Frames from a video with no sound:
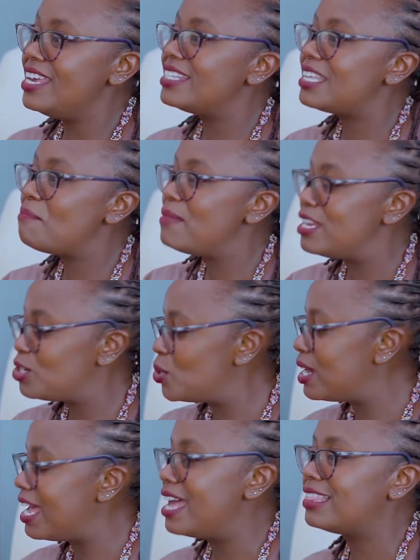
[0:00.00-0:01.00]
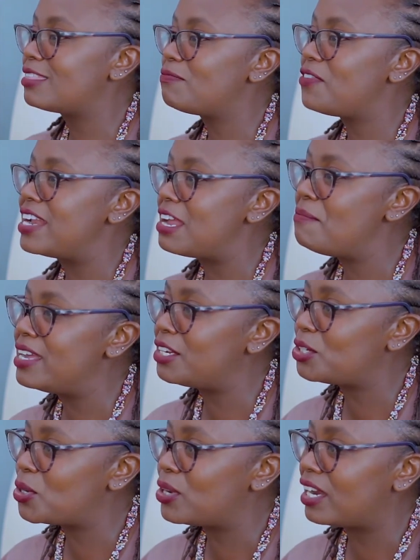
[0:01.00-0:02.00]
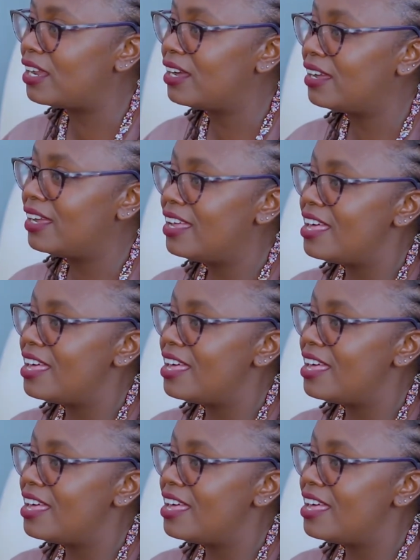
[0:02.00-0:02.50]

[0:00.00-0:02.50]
it's a mental health fundamental.